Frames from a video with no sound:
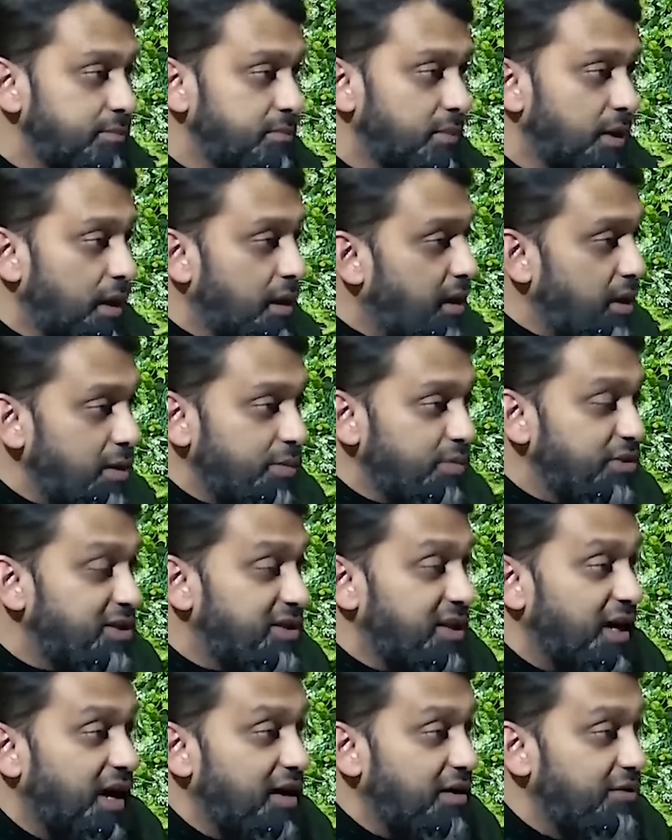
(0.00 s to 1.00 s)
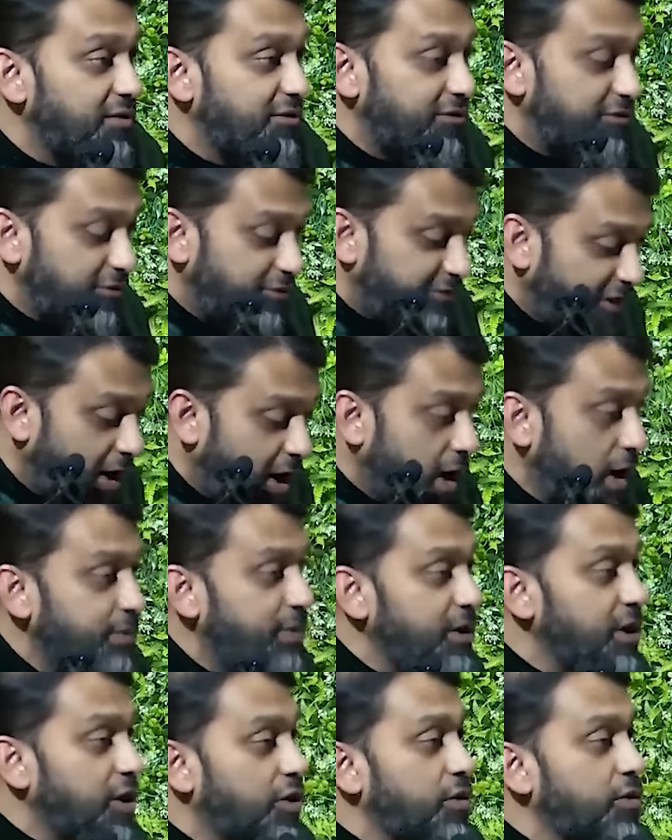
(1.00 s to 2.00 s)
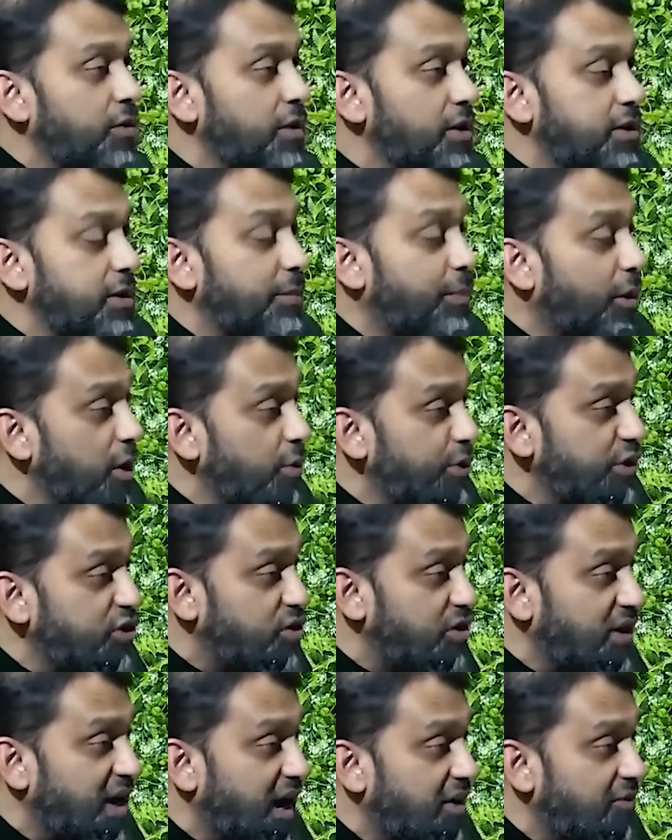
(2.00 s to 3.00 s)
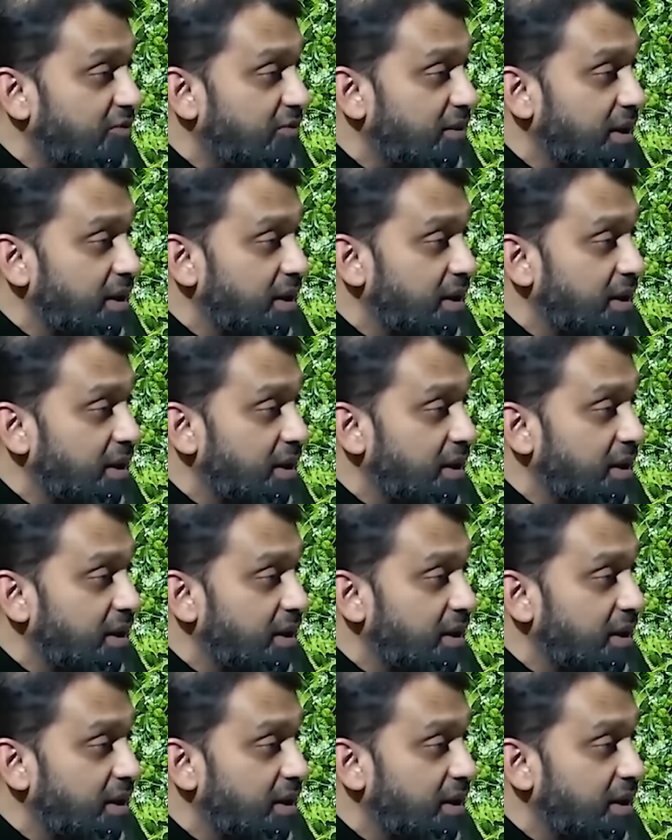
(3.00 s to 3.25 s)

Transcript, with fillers: Allah musta'an, far below the bar we should have.